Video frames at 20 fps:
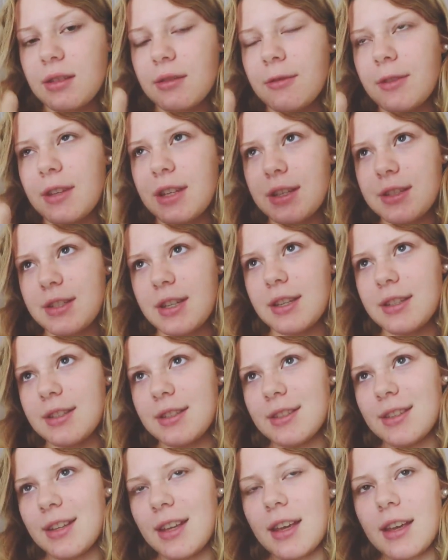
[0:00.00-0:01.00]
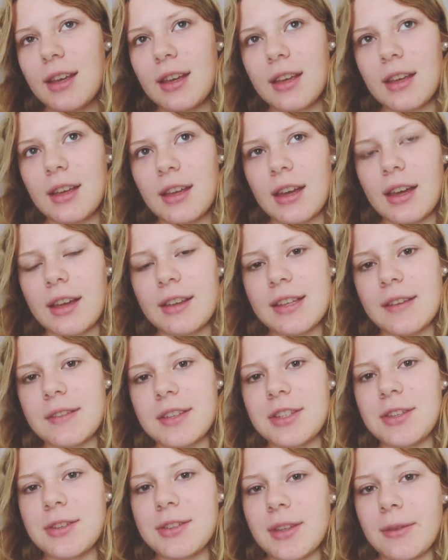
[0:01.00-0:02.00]
I just have
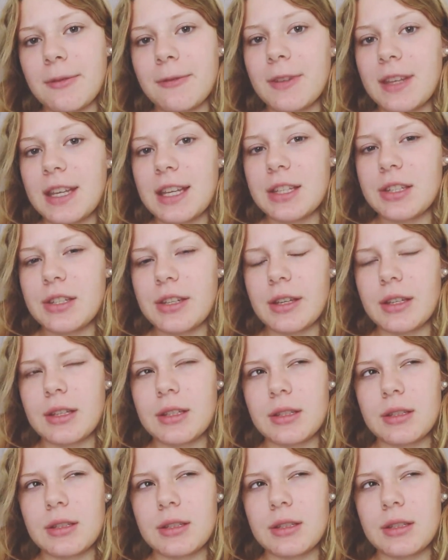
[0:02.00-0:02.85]
to do some finish it,